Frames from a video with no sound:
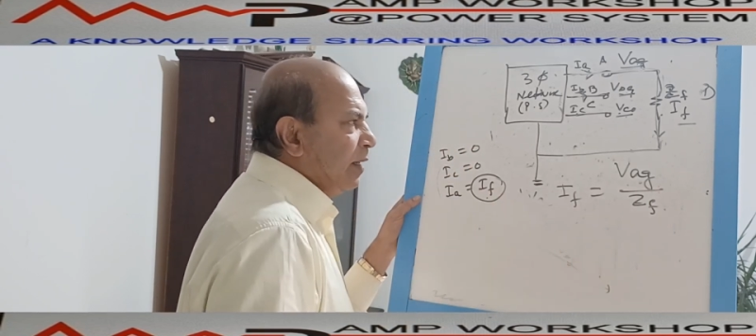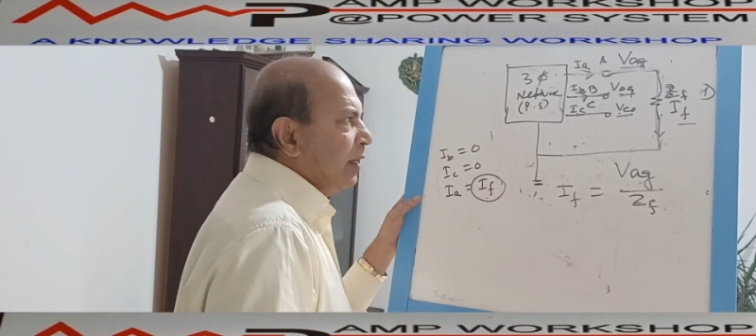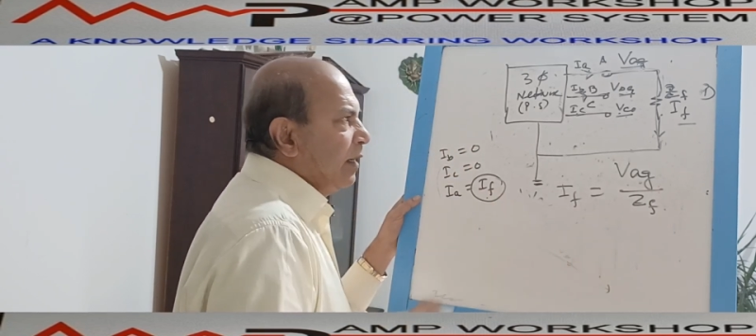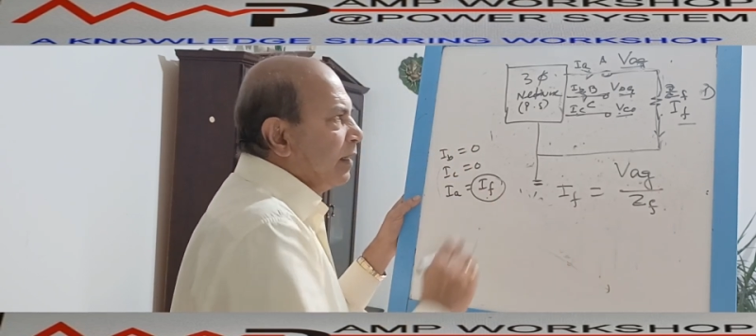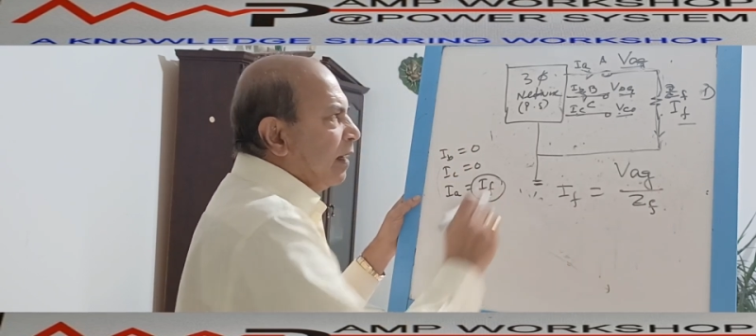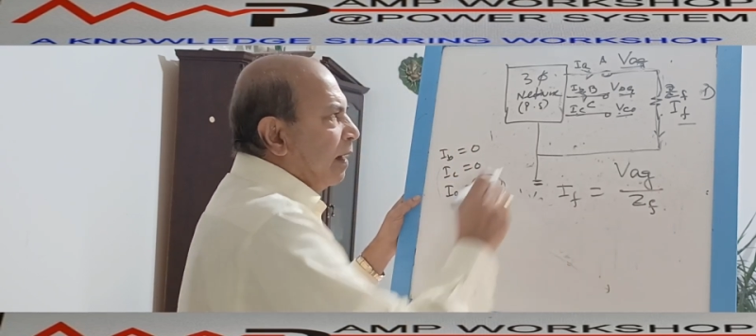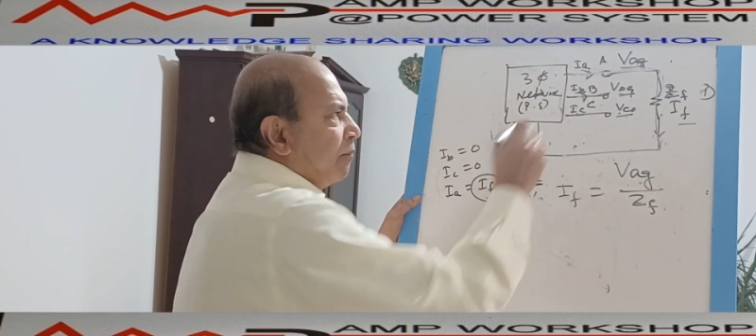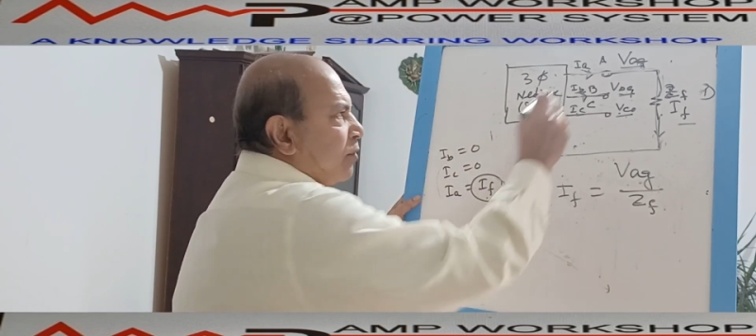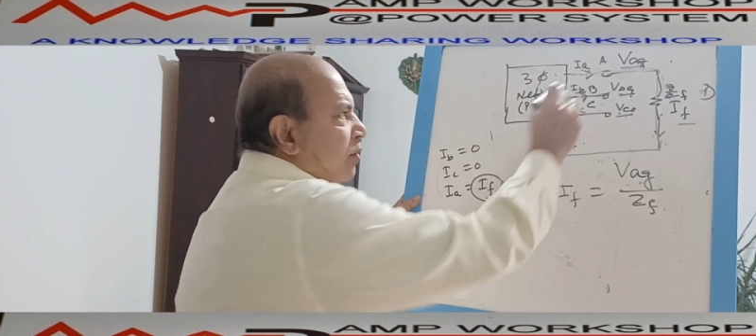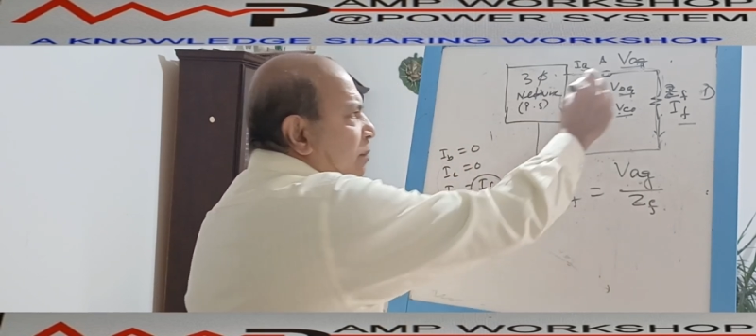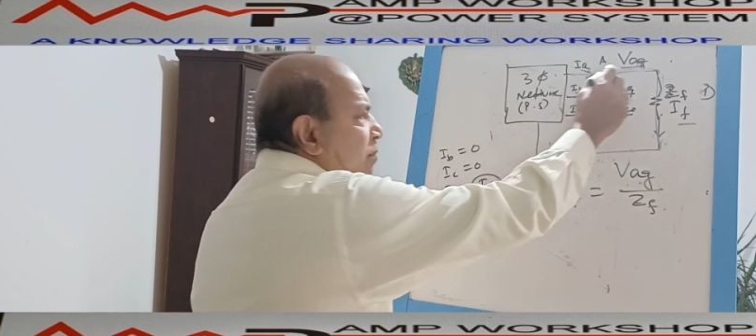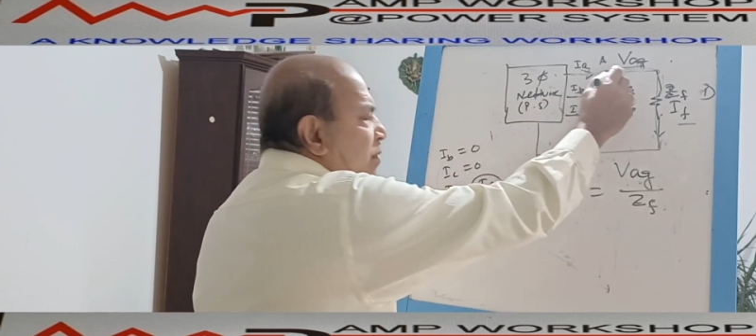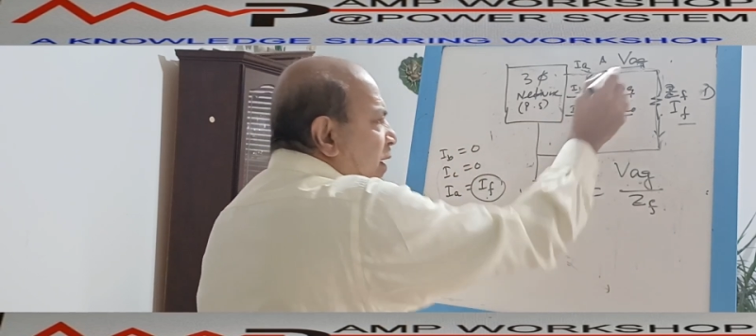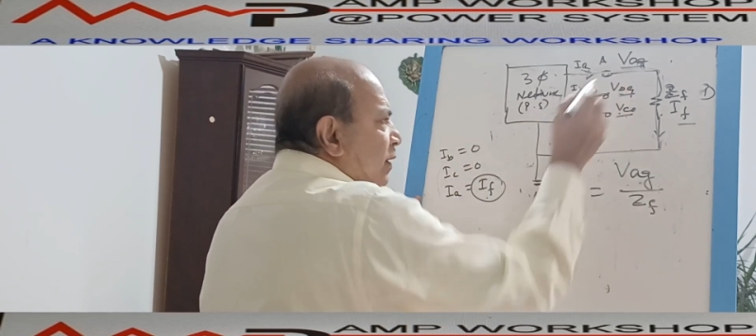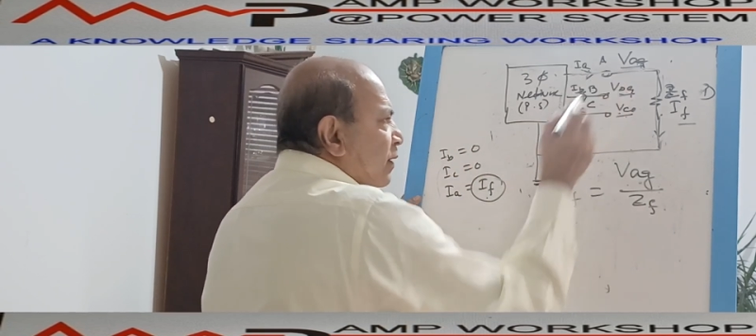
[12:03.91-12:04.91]
in terms of
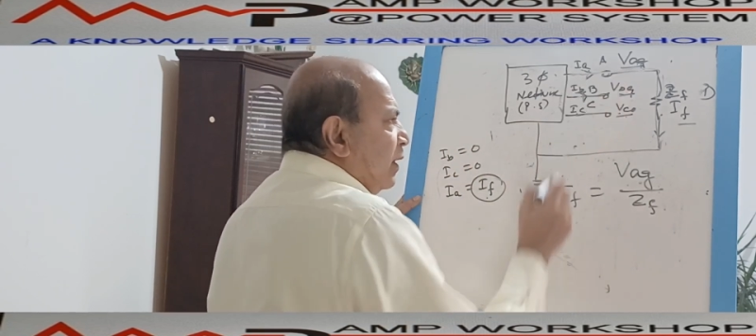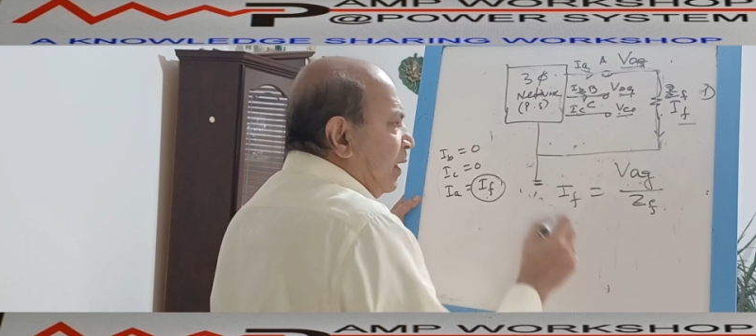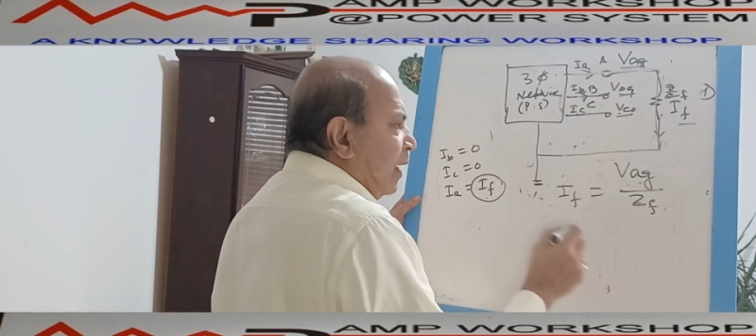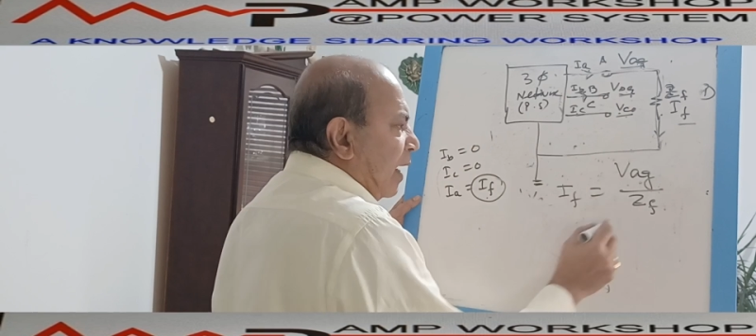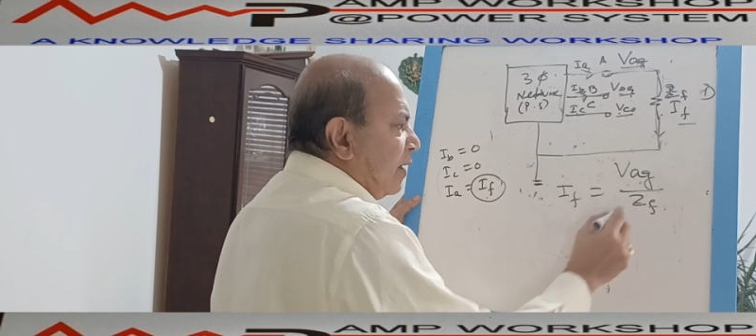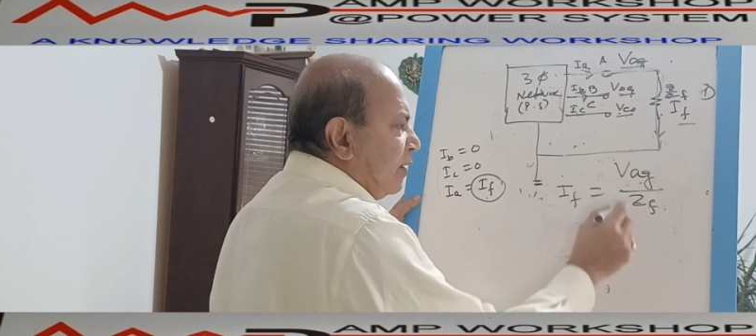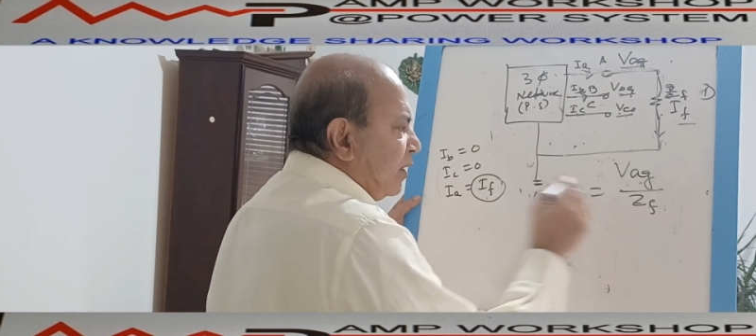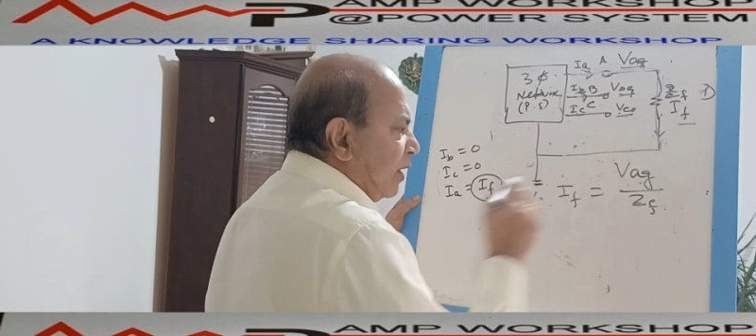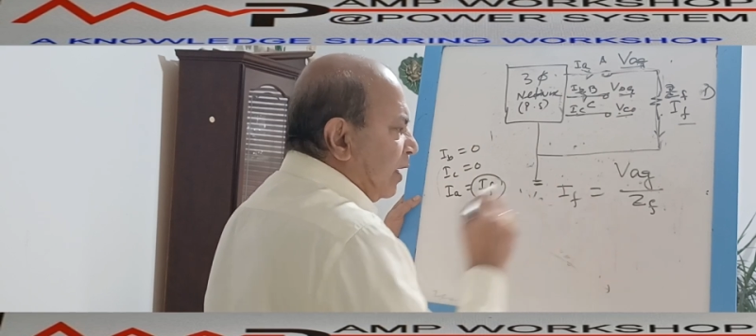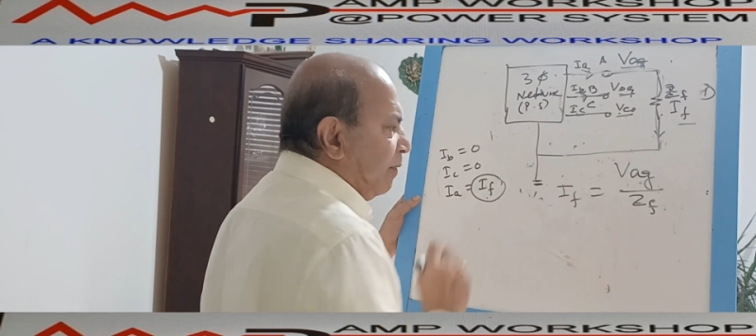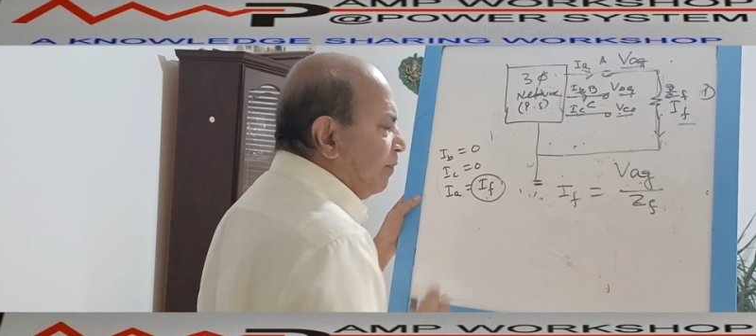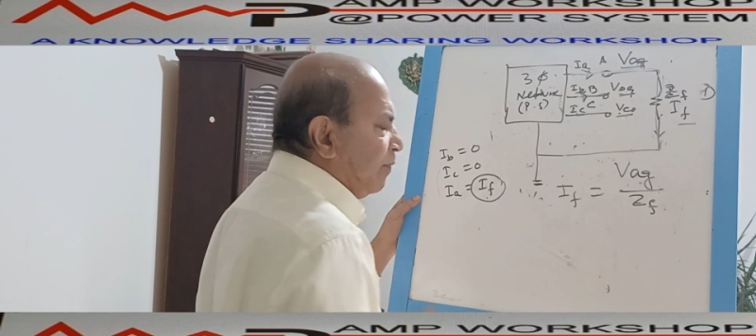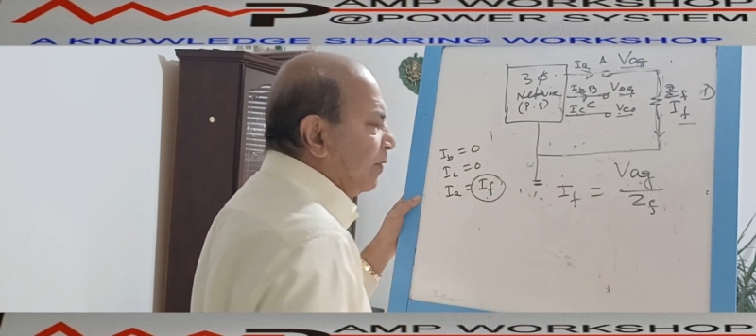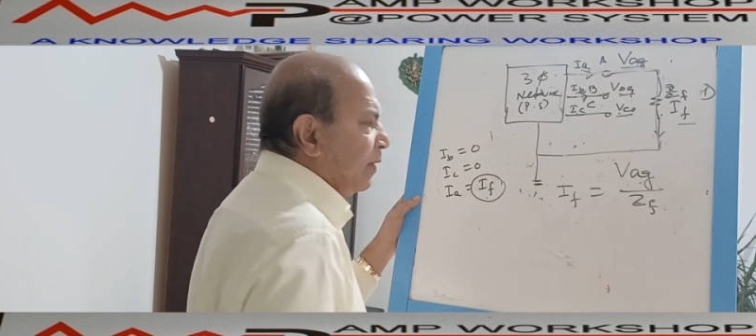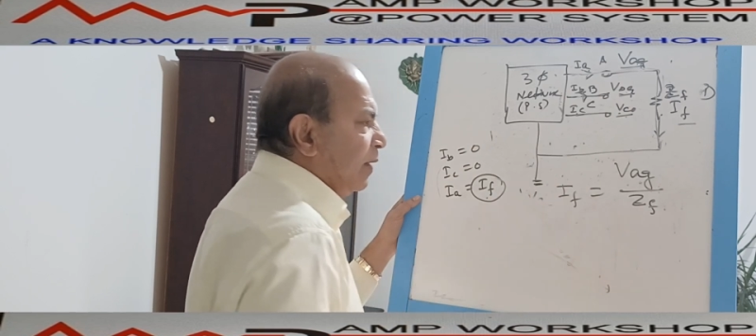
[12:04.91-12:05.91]
VAG and ZF.